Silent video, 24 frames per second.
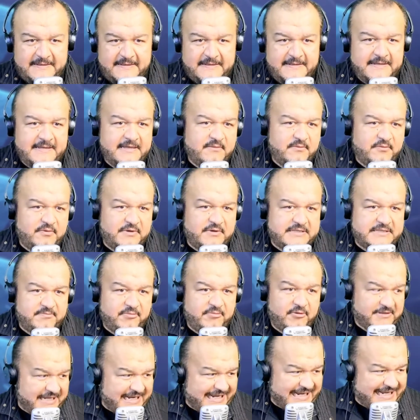longer a
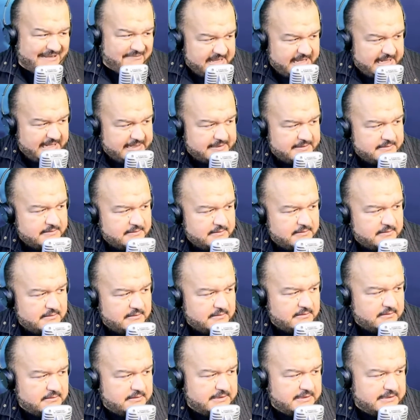secret,
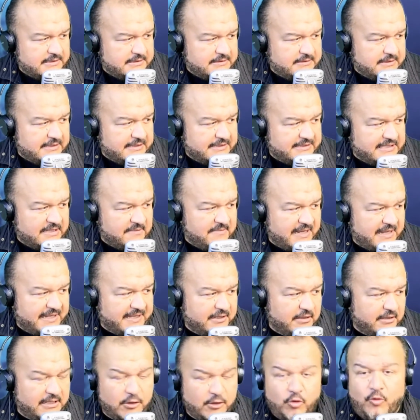could change the
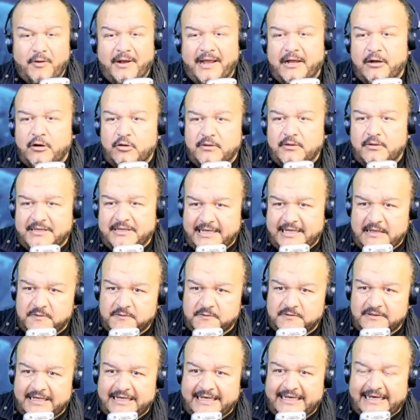topic, the game,
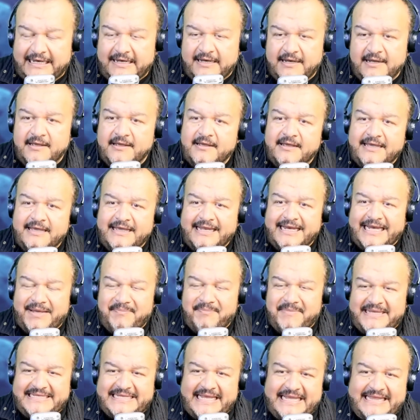let's say the
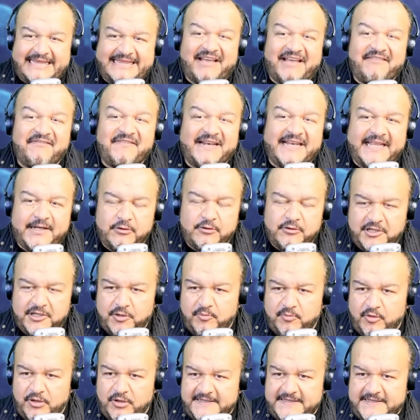table, the
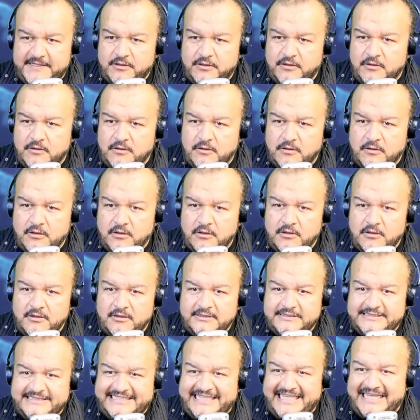geopolitical
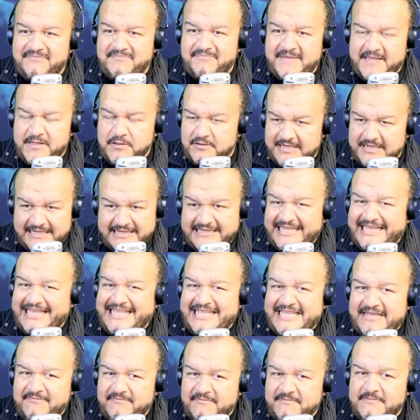board of the Middle
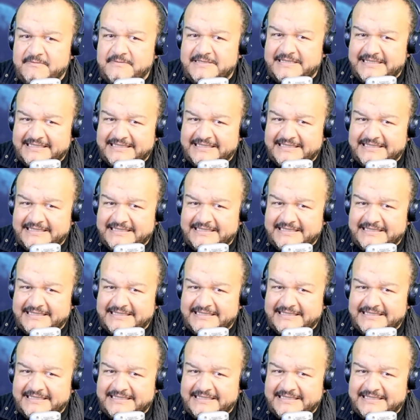East,